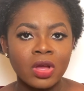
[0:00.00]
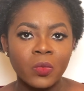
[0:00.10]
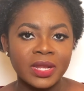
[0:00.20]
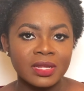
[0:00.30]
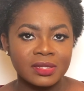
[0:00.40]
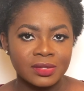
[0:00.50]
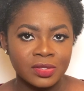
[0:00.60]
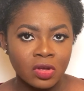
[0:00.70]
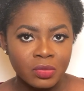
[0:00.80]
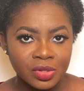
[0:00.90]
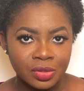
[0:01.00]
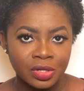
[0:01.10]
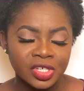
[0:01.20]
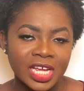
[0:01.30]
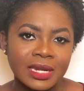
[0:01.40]
awareness is coming to
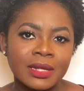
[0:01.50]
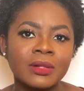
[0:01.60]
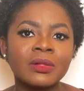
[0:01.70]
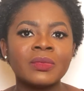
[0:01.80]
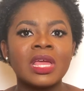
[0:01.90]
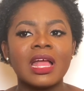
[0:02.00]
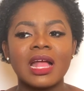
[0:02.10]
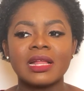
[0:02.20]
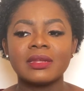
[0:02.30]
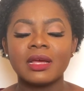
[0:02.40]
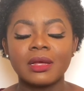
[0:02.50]
your channel, and